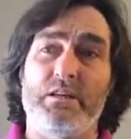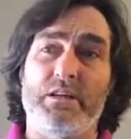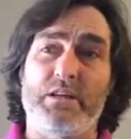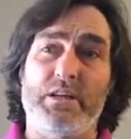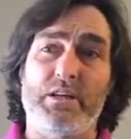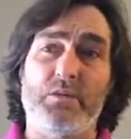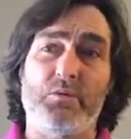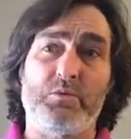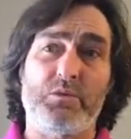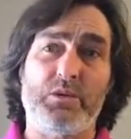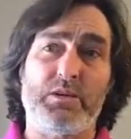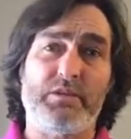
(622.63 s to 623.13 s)

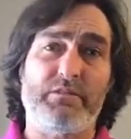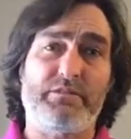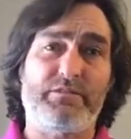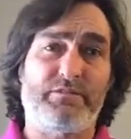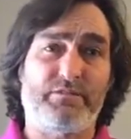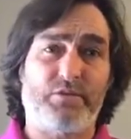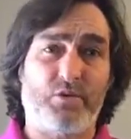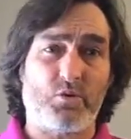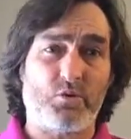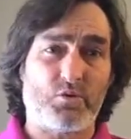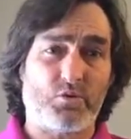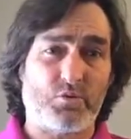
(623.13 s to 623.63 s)
He will
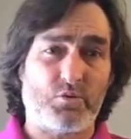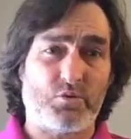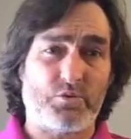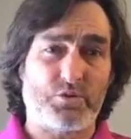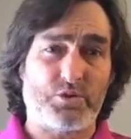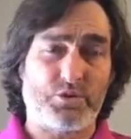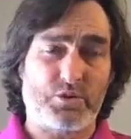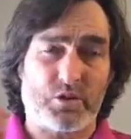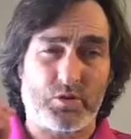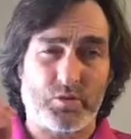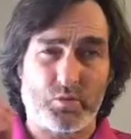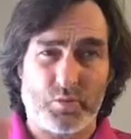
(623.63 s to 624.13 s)

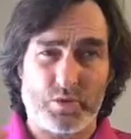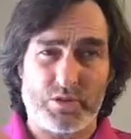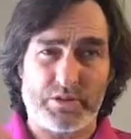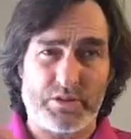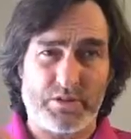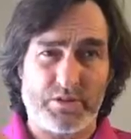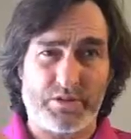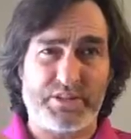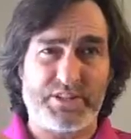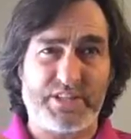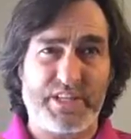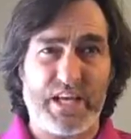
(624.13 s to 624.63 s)
focus on what
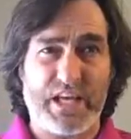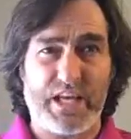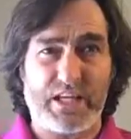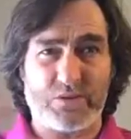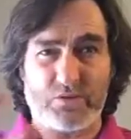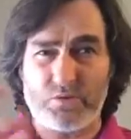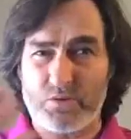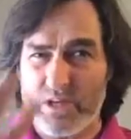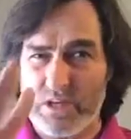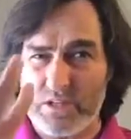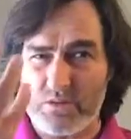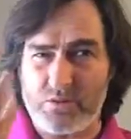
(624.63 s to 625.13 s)
you're saying,
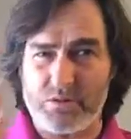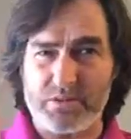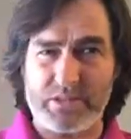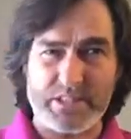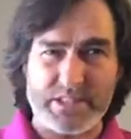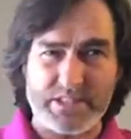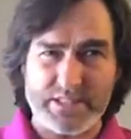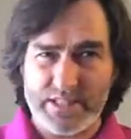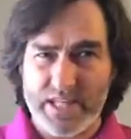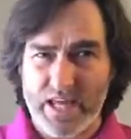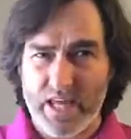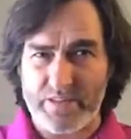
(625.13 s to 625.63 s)
try to
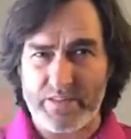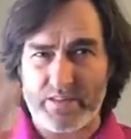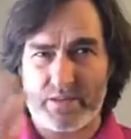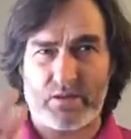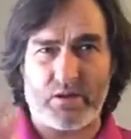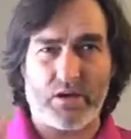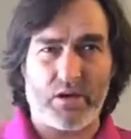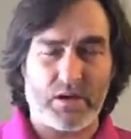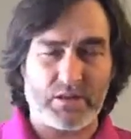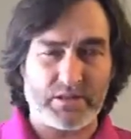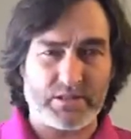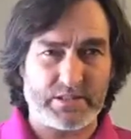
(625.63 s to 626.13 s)
understand the
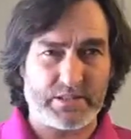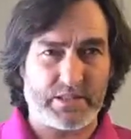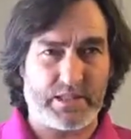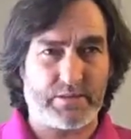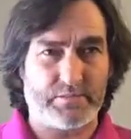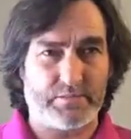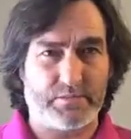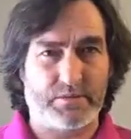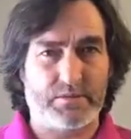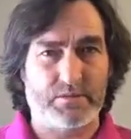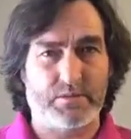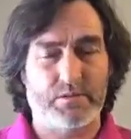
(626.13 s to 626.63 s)

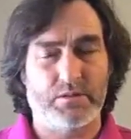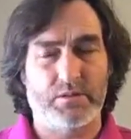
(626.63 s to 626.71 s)
concept